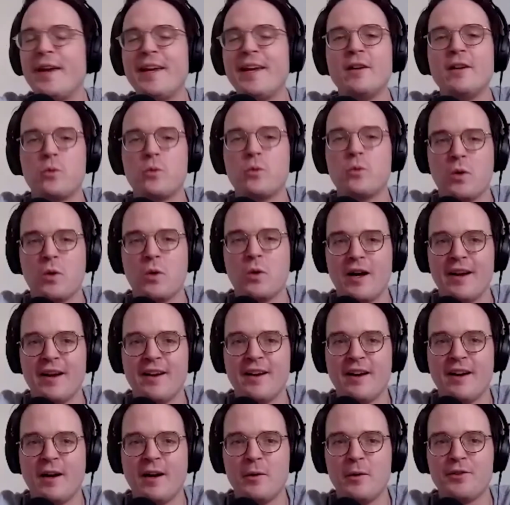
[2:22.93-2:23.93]
one. I
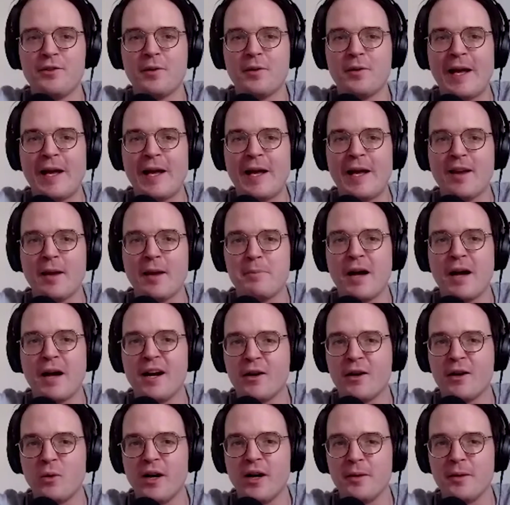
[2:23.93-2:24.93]
was about to say punk one,